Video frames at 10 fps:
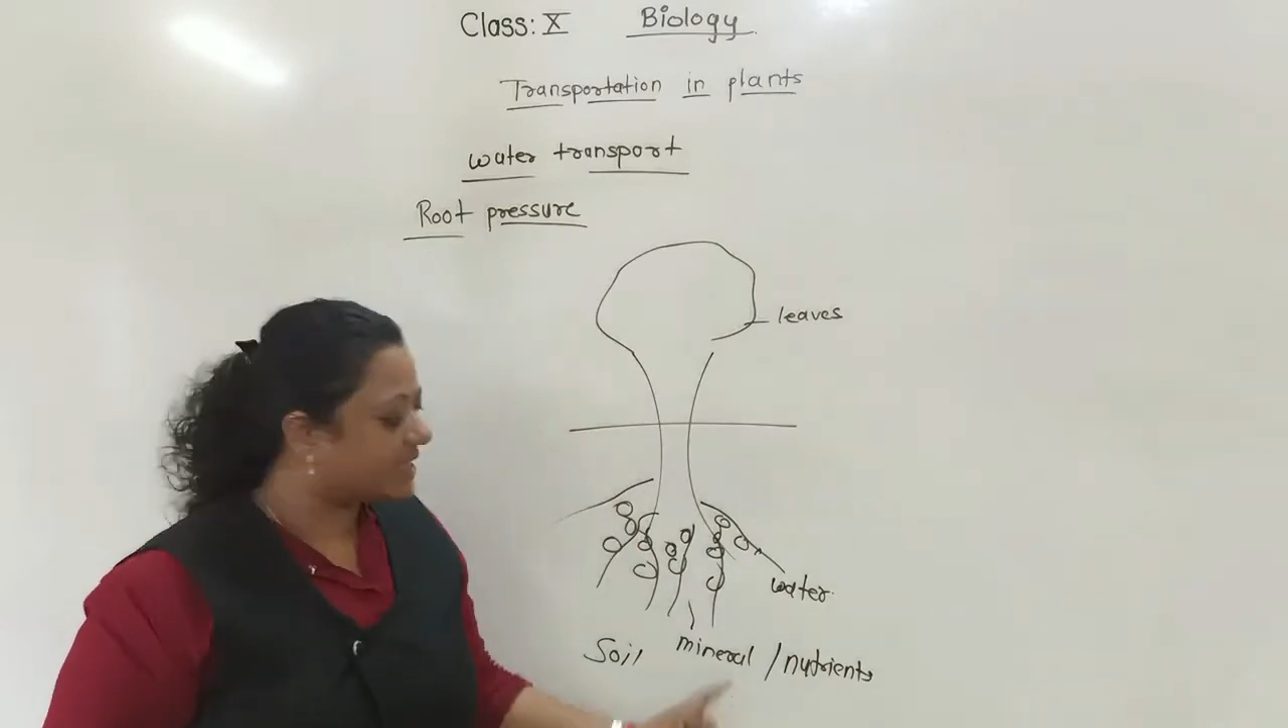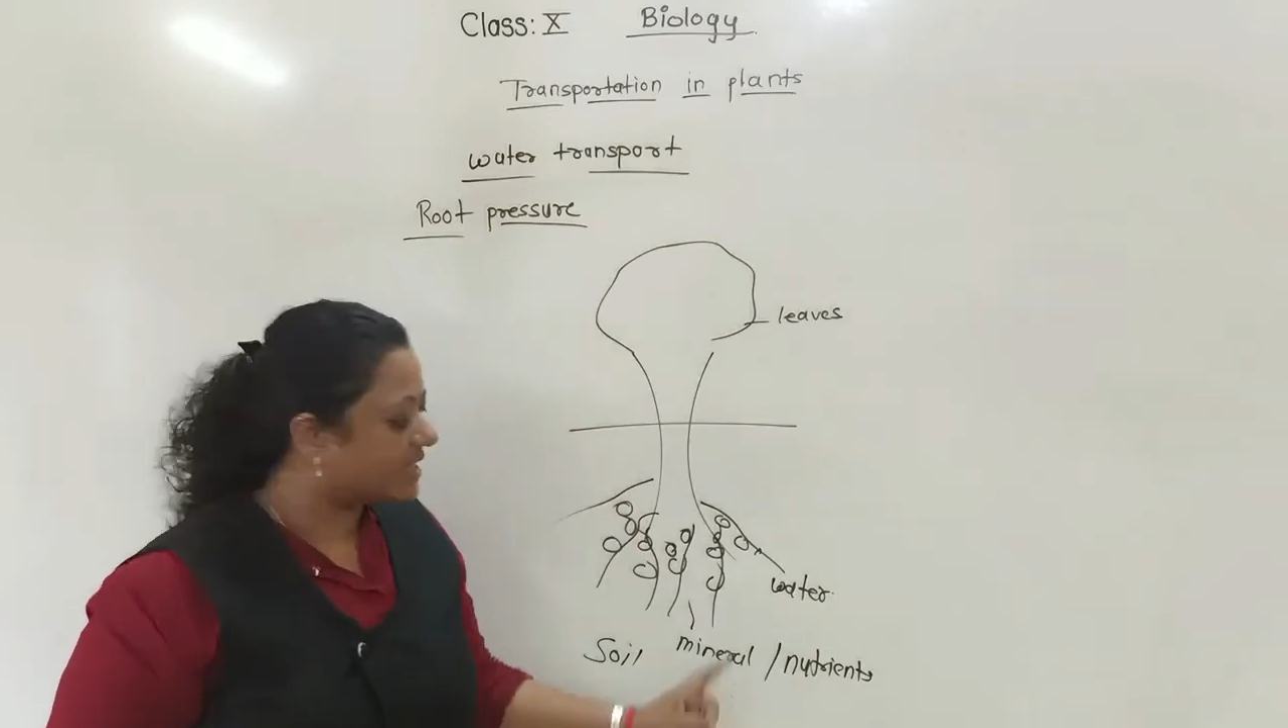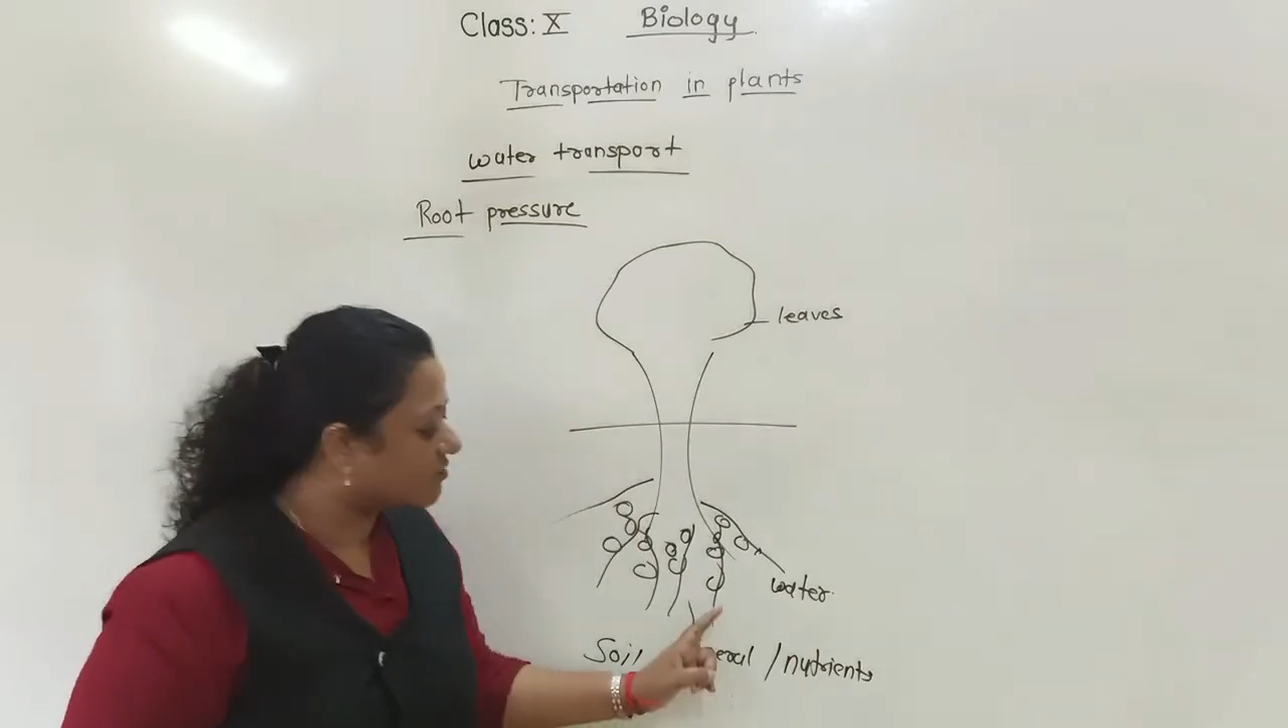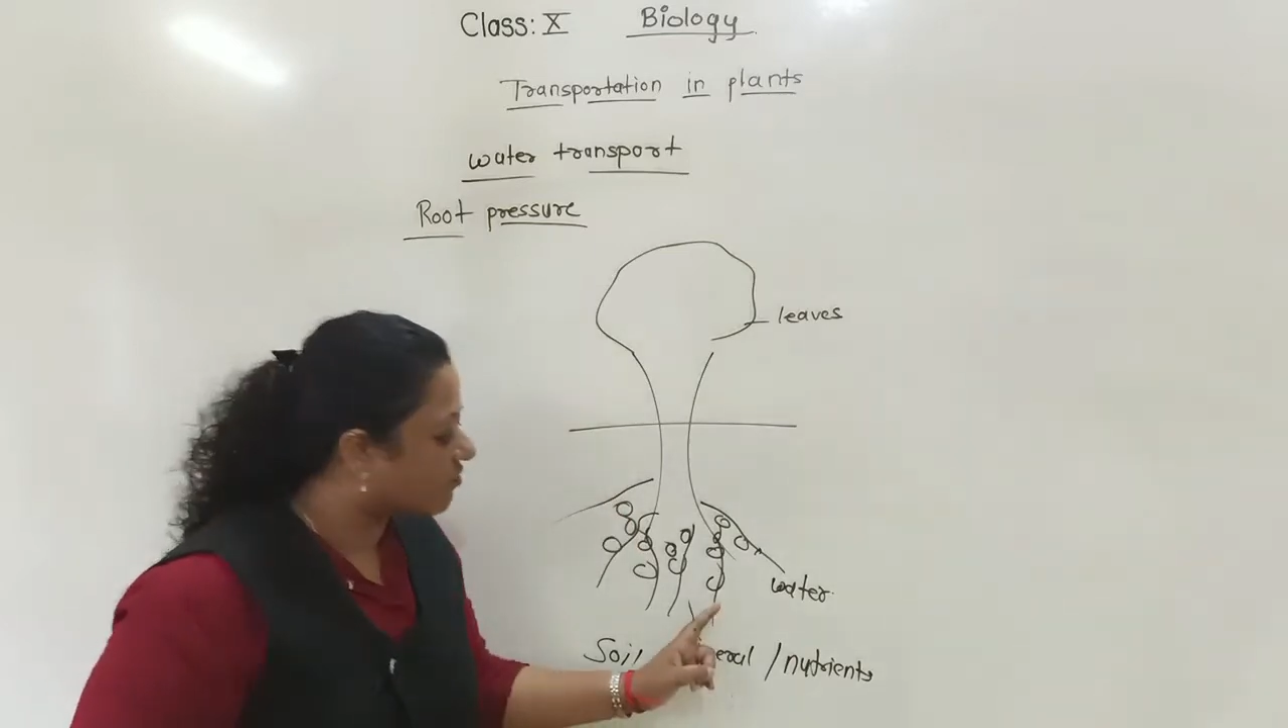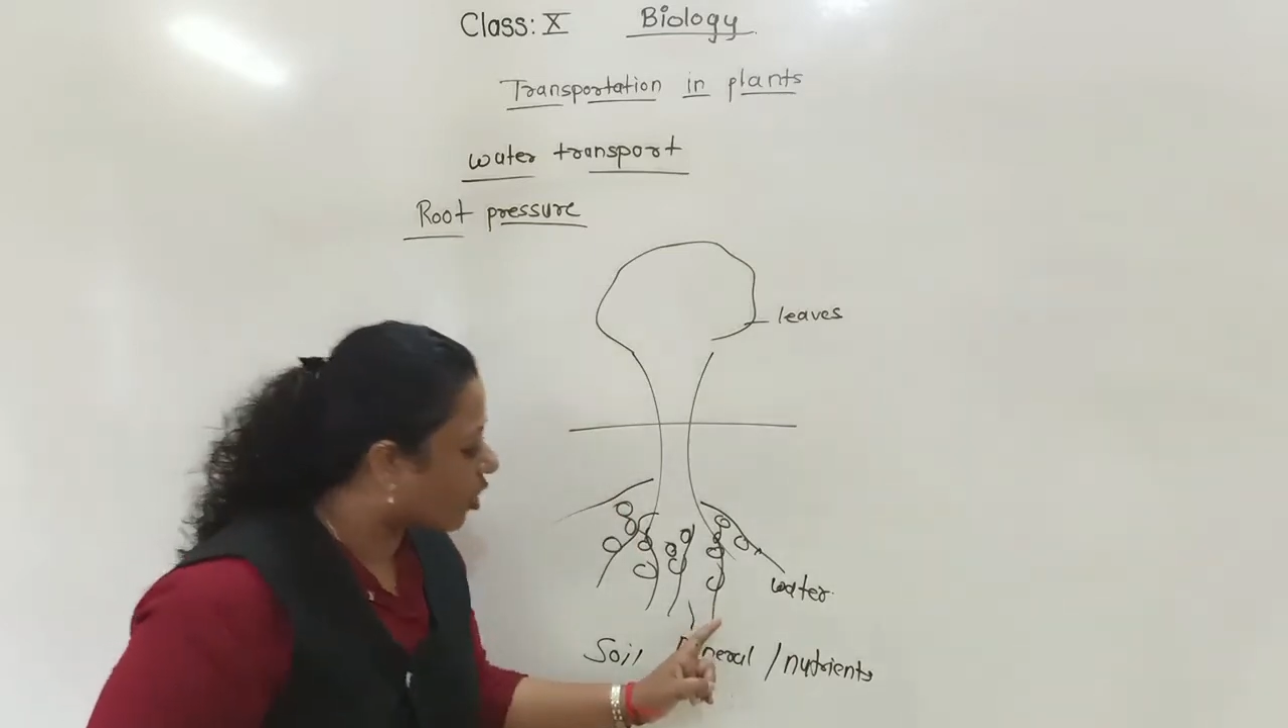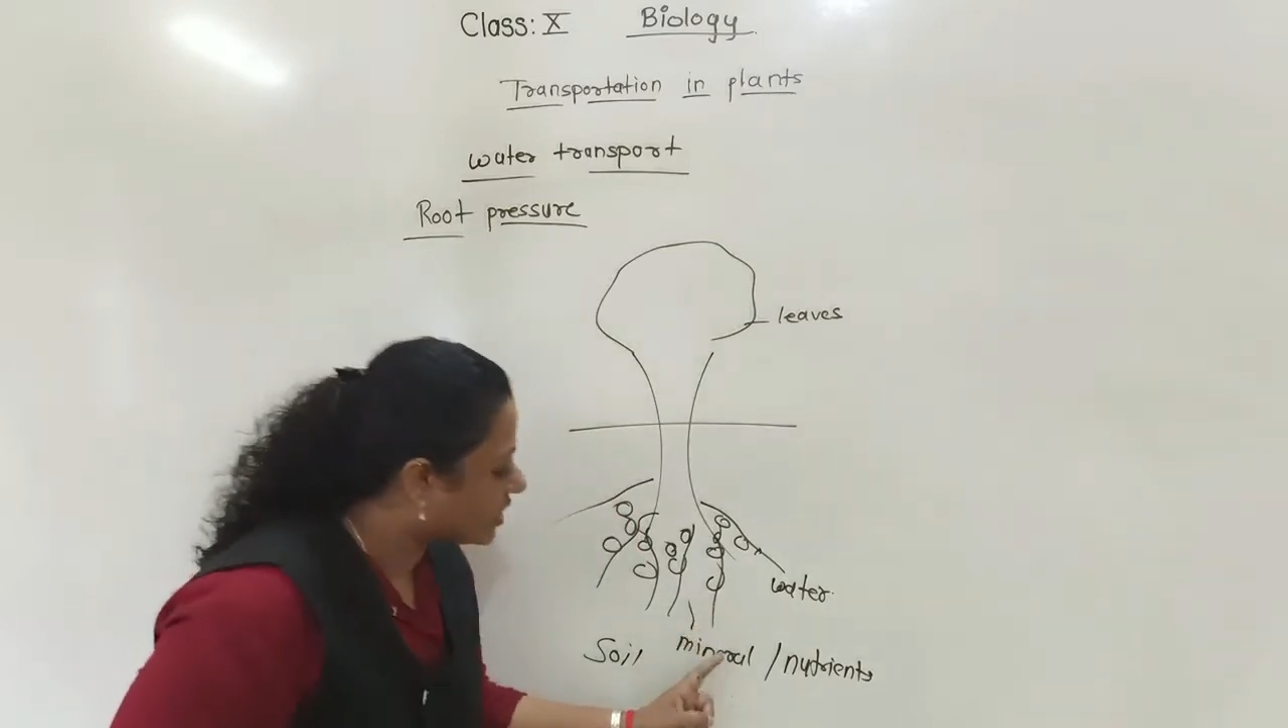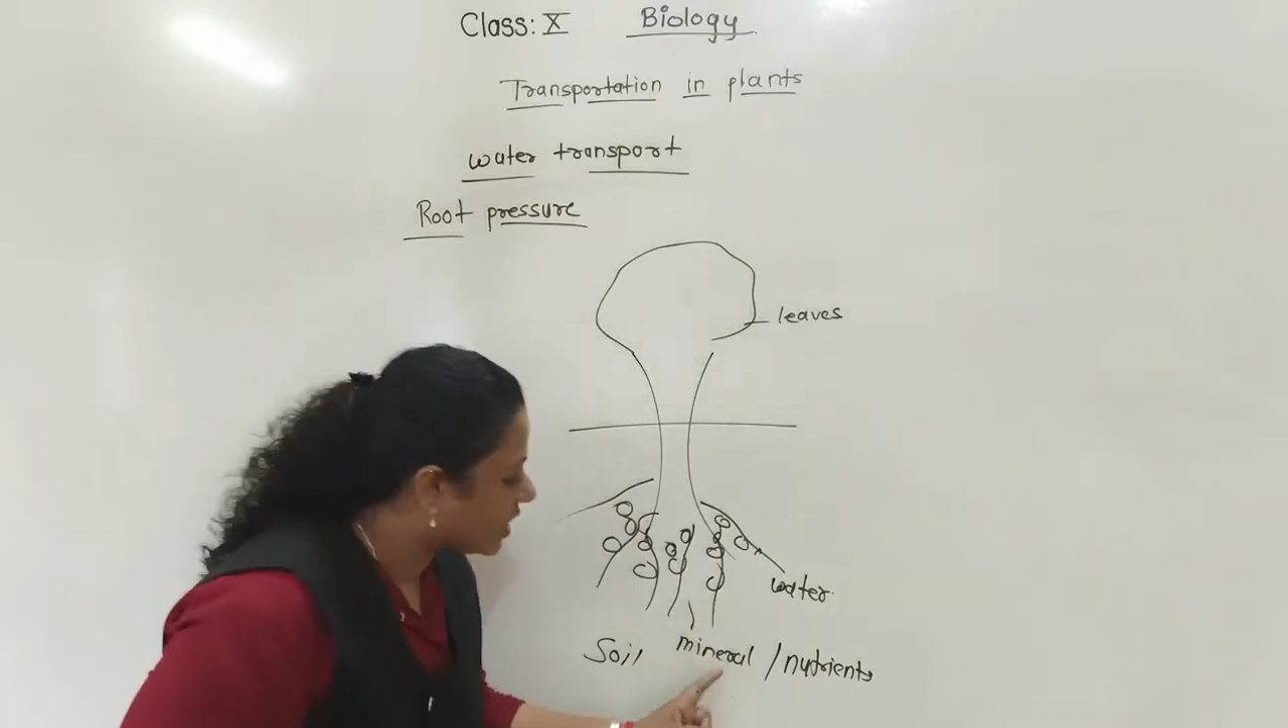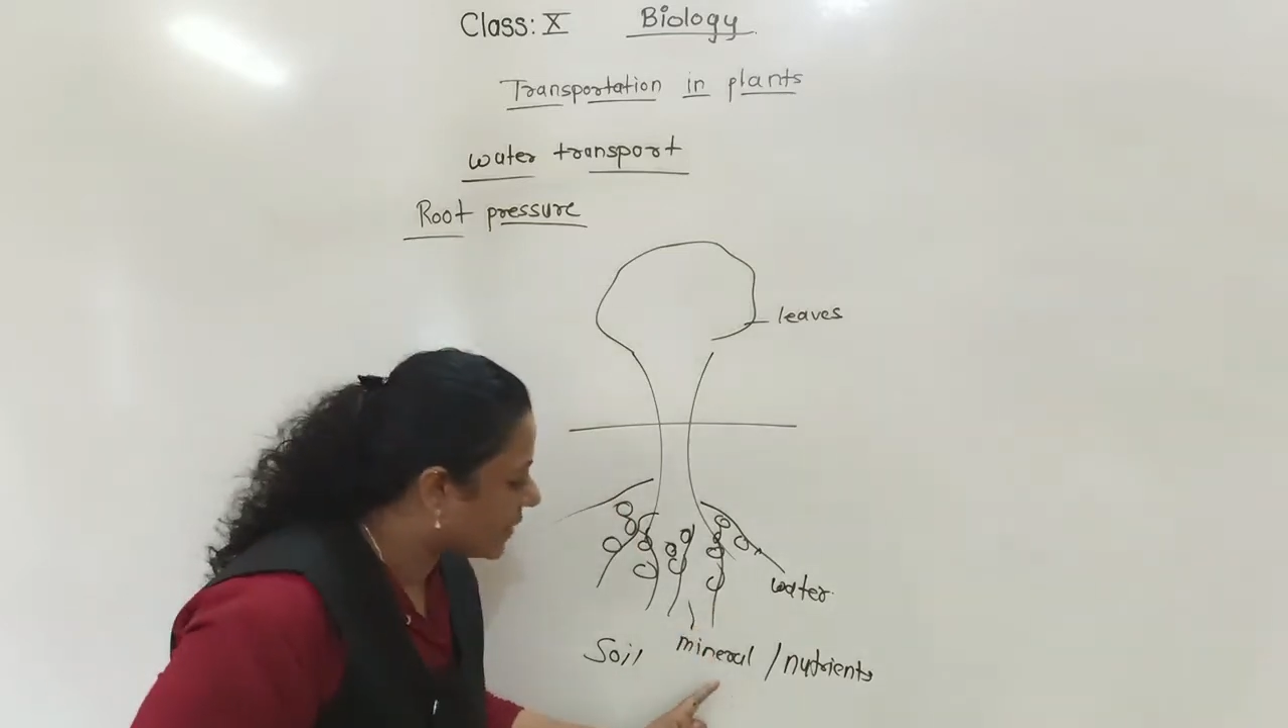the water